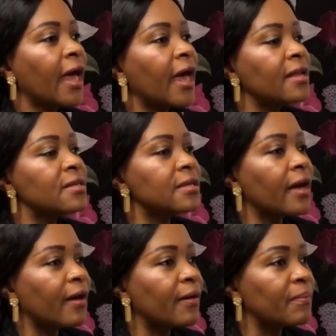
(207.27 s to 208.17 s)
And
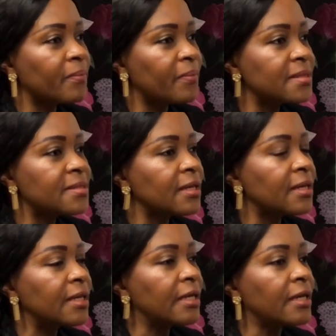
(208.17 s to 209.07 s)

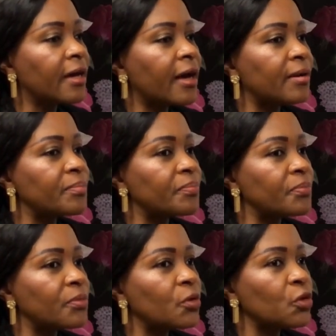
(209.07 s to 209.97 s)
basically,
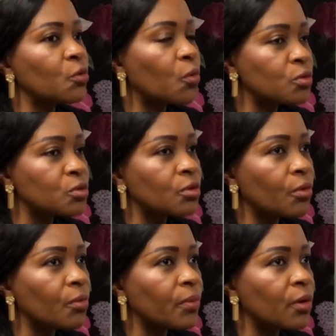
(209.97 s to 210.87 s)
we
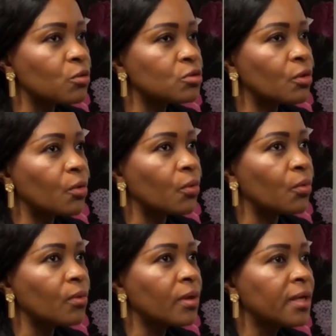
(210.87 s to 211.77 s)

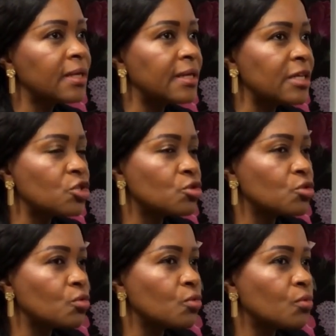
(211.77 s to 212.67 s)
also need
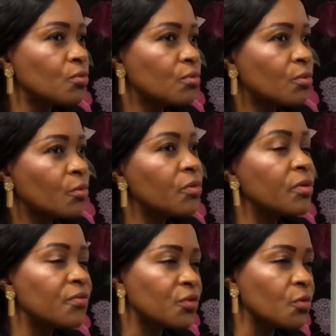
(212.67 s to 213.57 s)
to
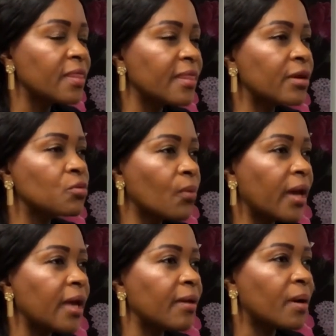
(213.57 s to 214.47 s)
review in that
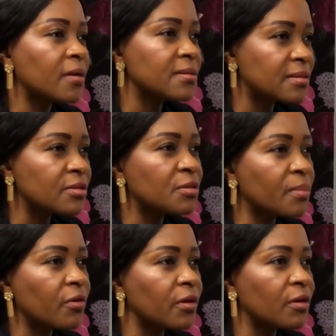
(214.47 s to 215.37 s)
way certain
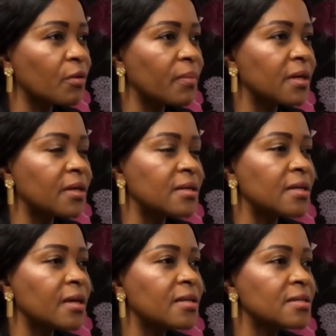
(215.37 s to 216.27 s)
macroeconomic
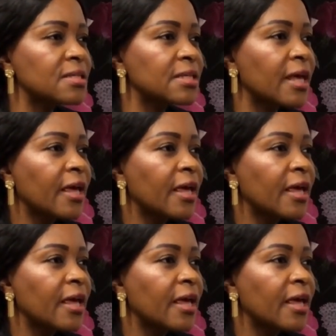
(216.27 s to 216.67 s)
indicators